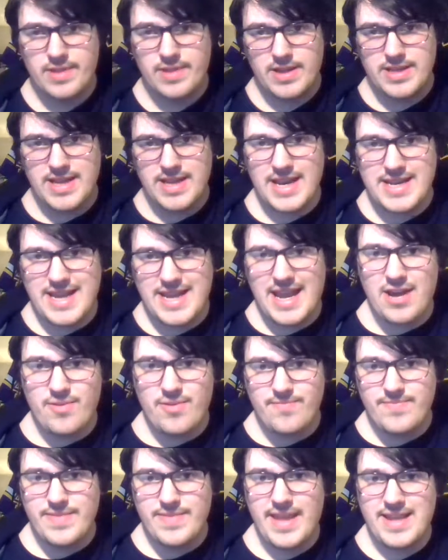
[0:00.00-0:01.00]
because I
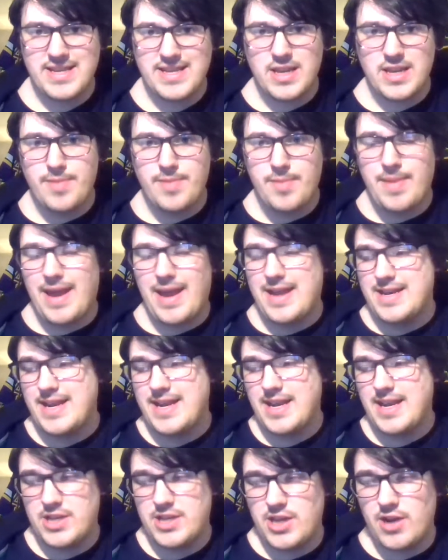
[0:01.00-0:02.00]
doubt that's going to be bad
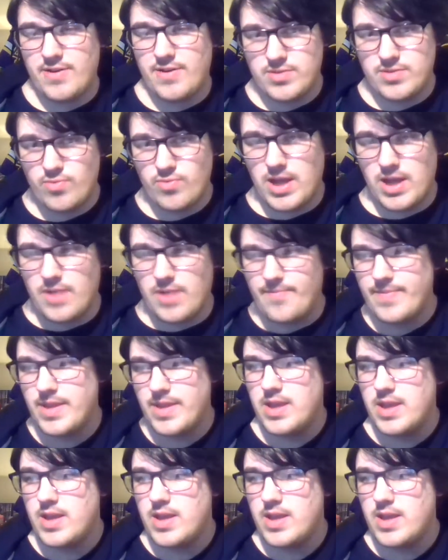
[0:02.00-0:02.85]
next year as well.